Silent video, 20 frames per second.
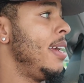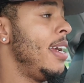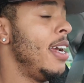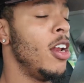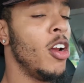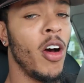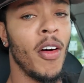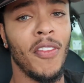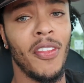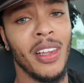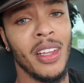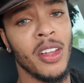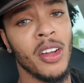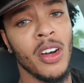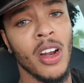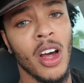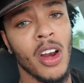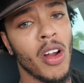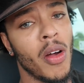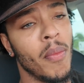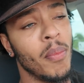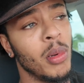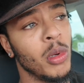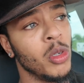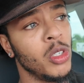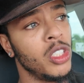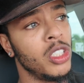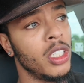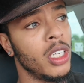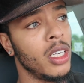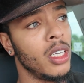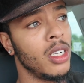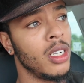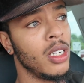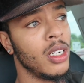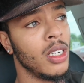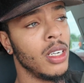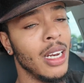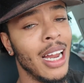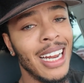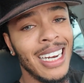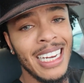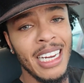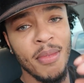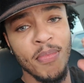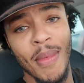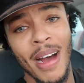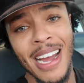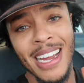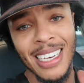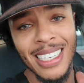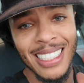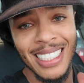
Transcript: And hopefully they're not on bullshit. I need my